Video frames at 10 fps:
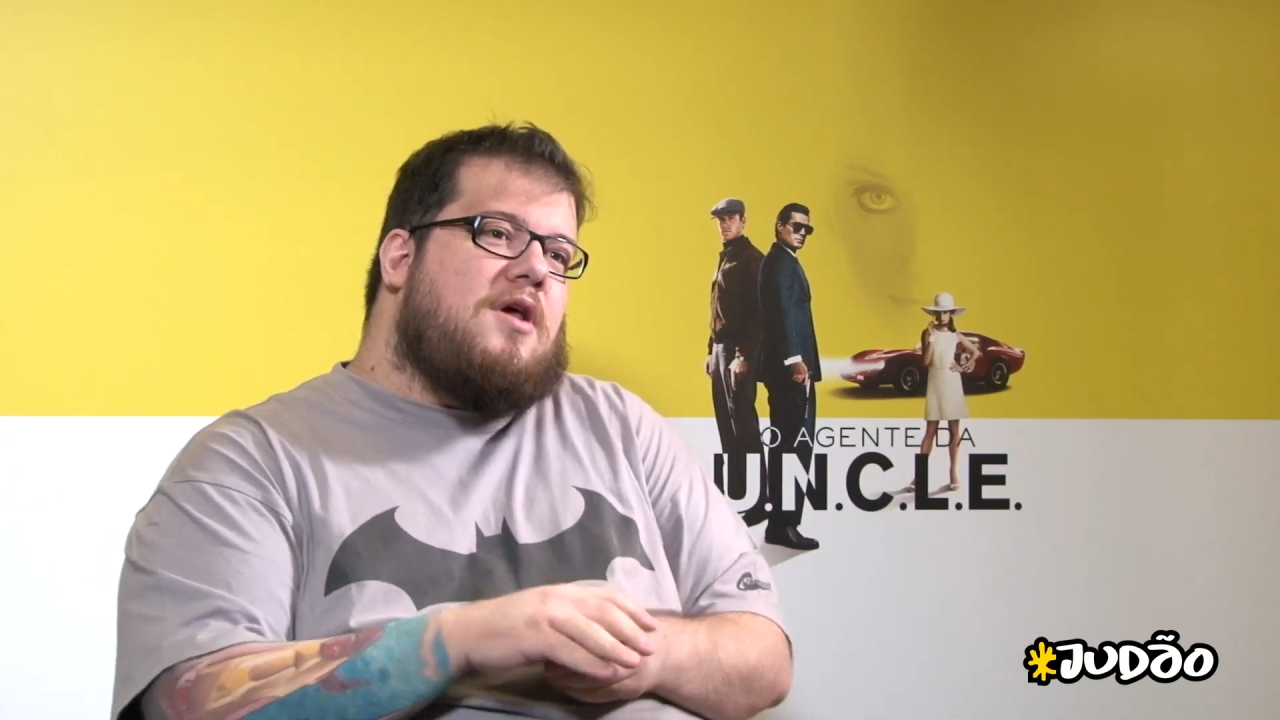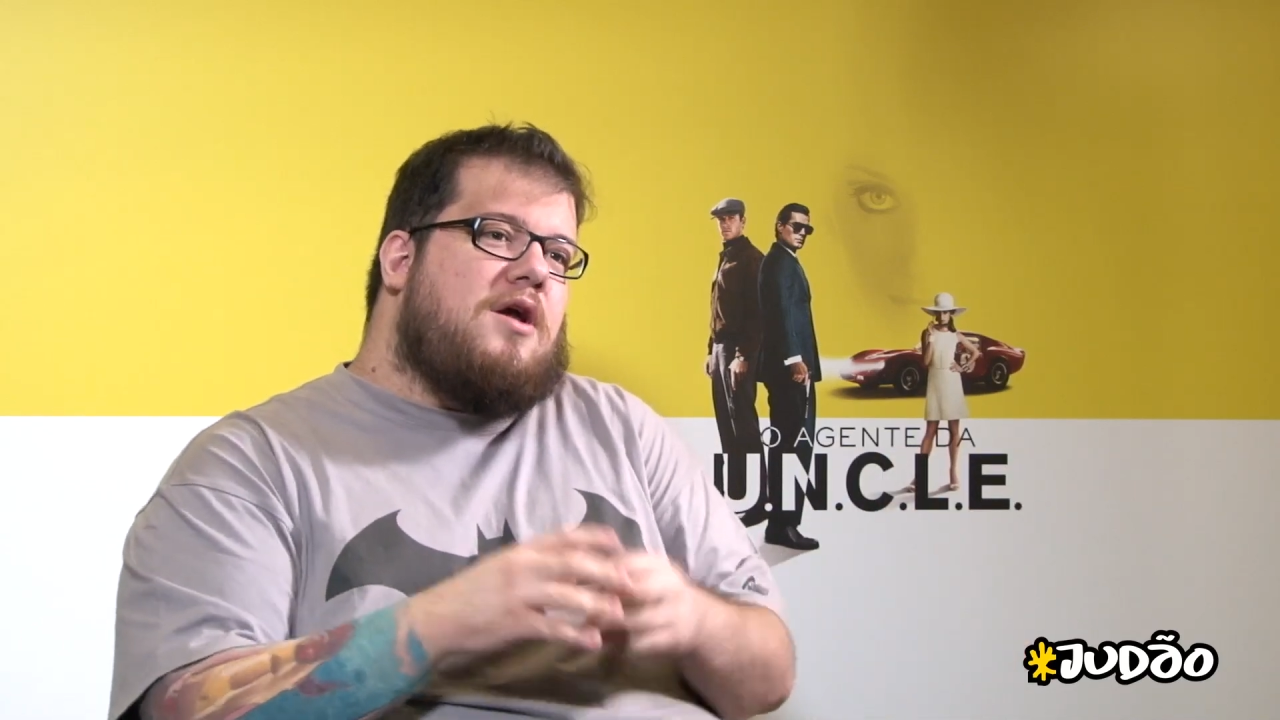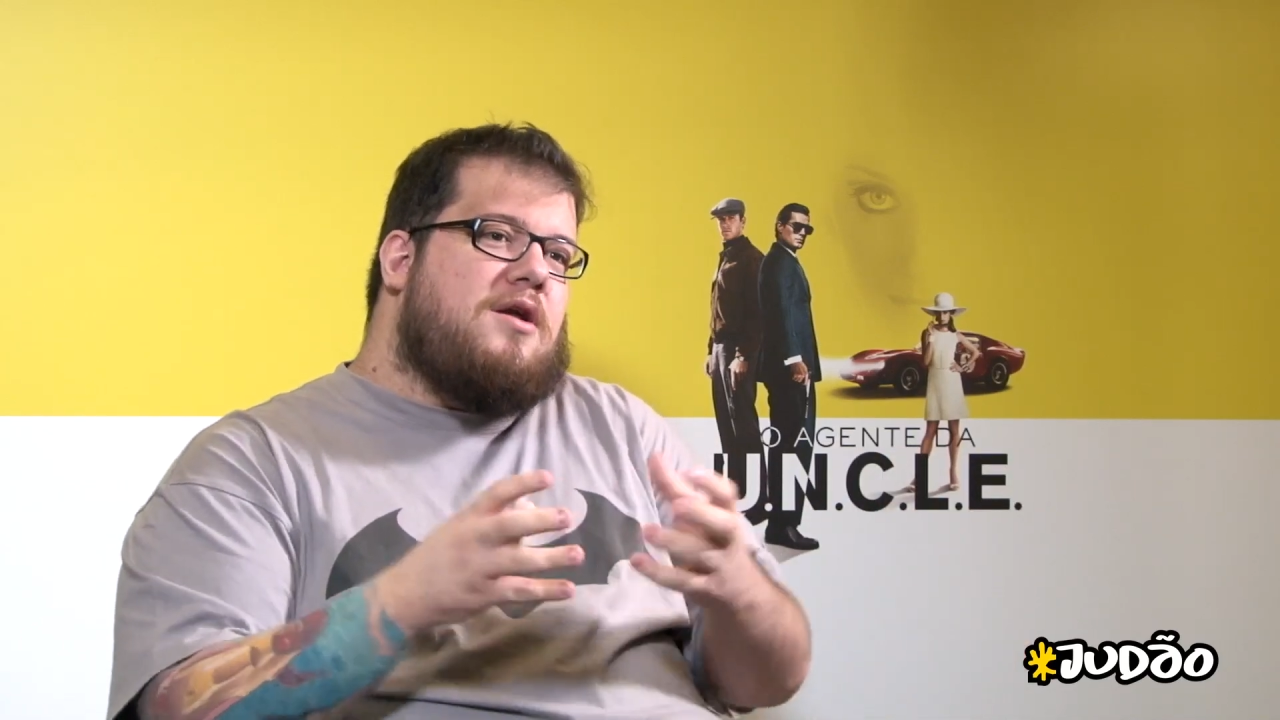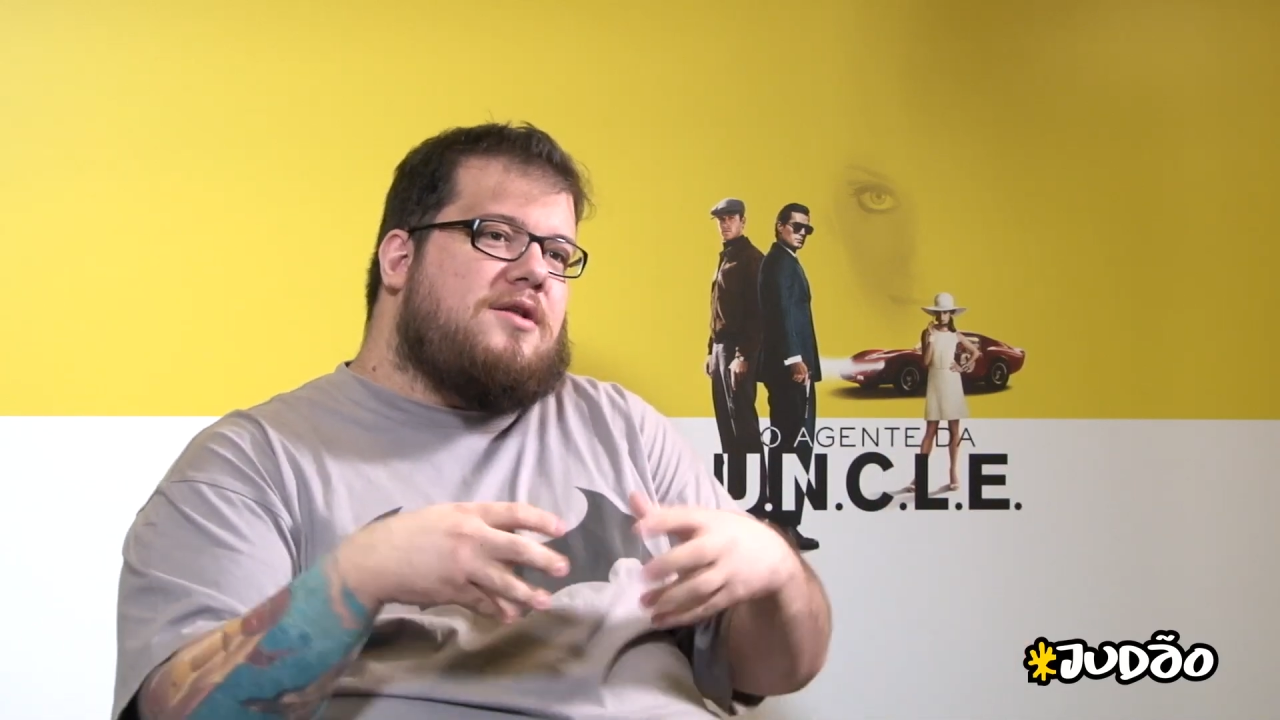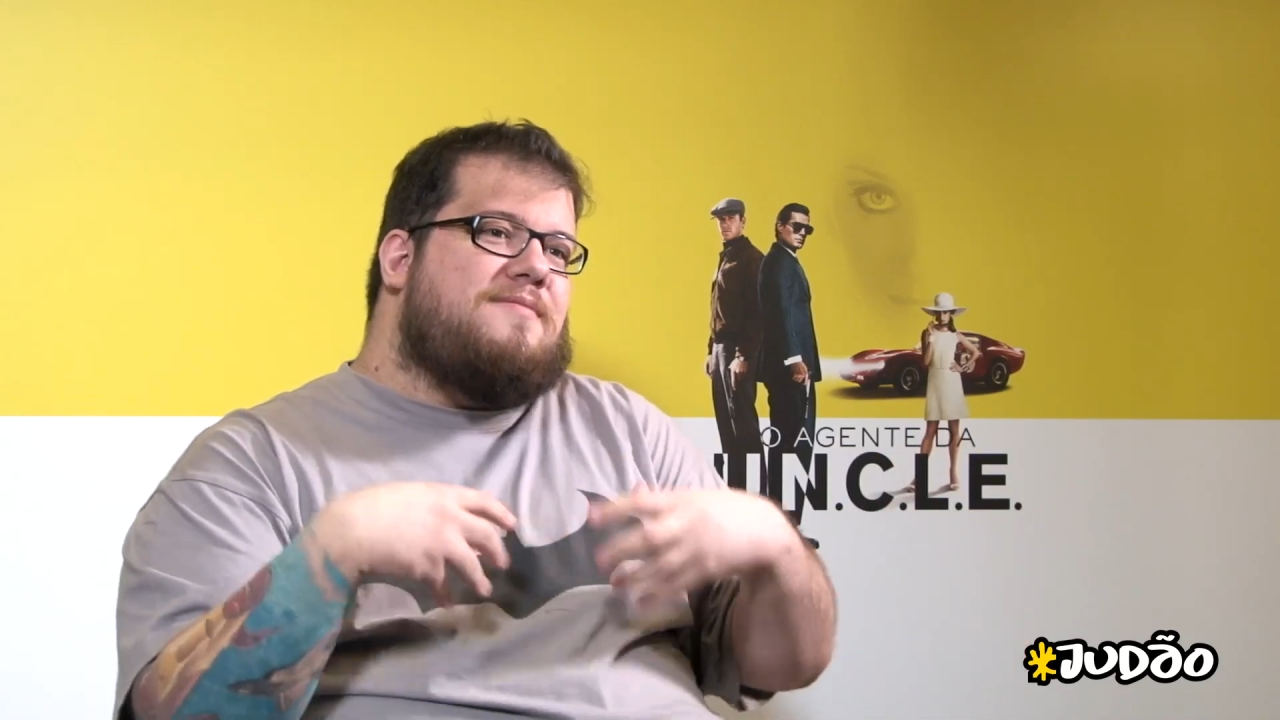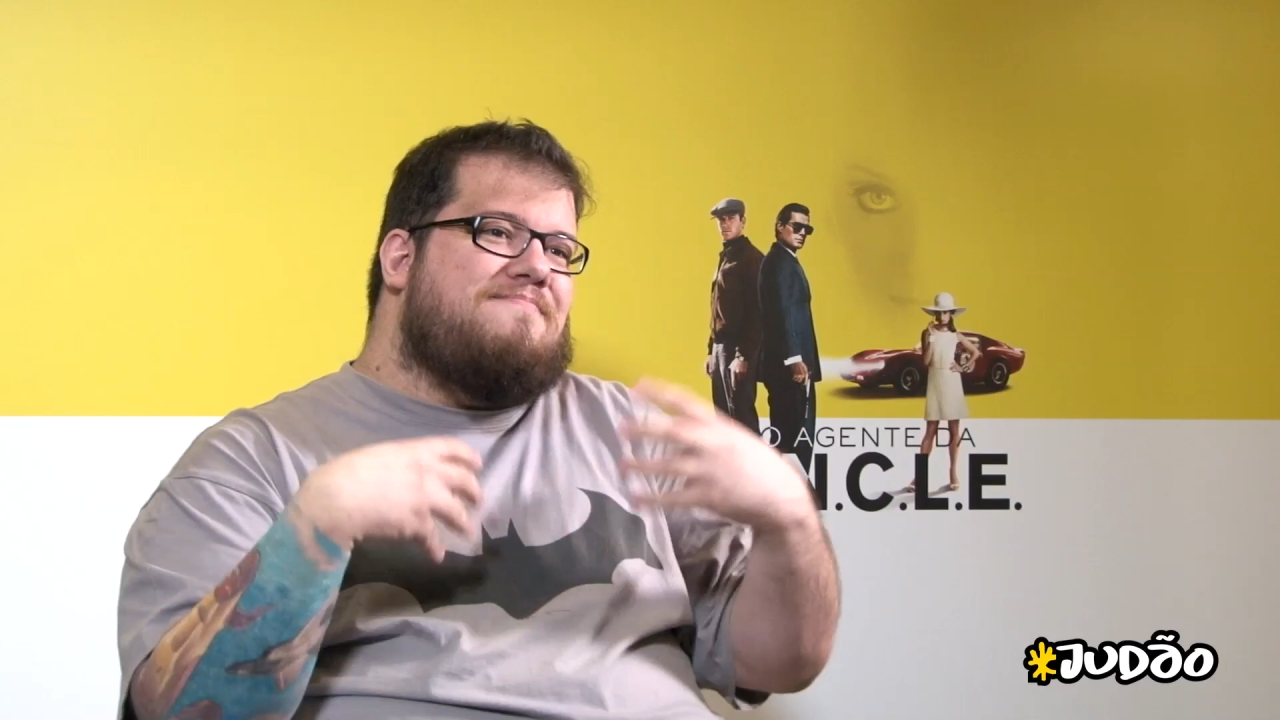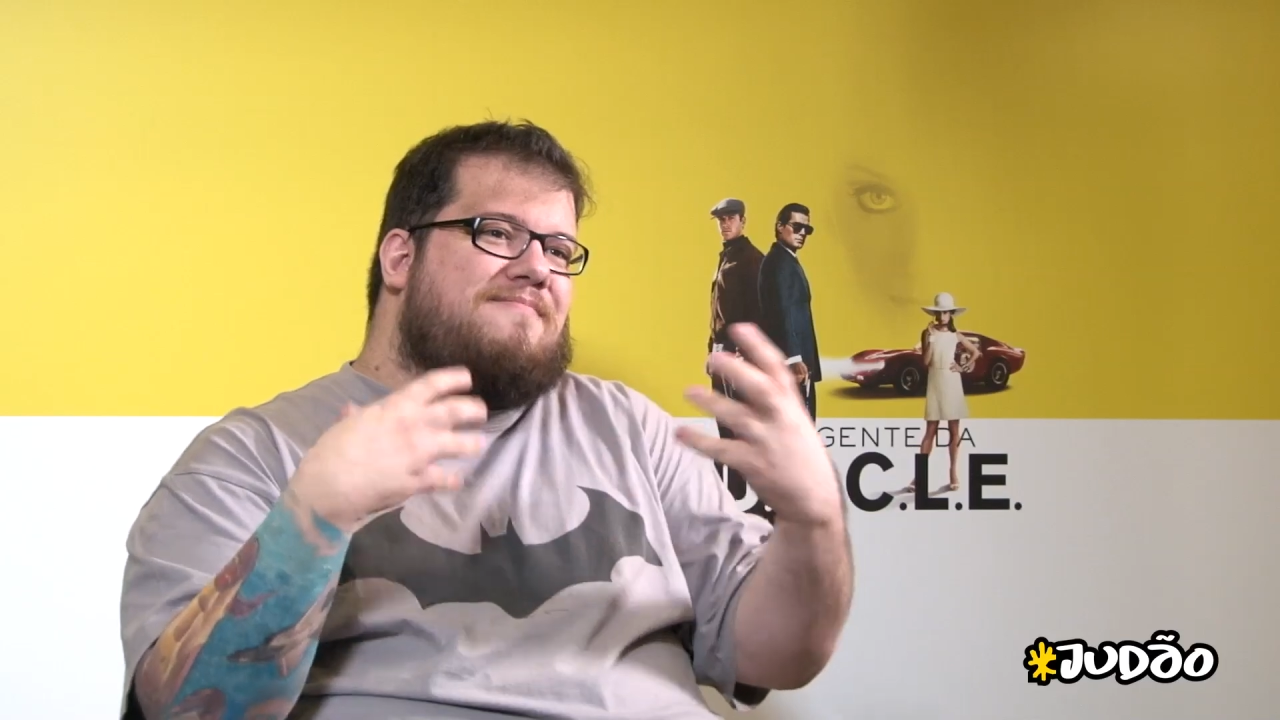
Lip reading: are not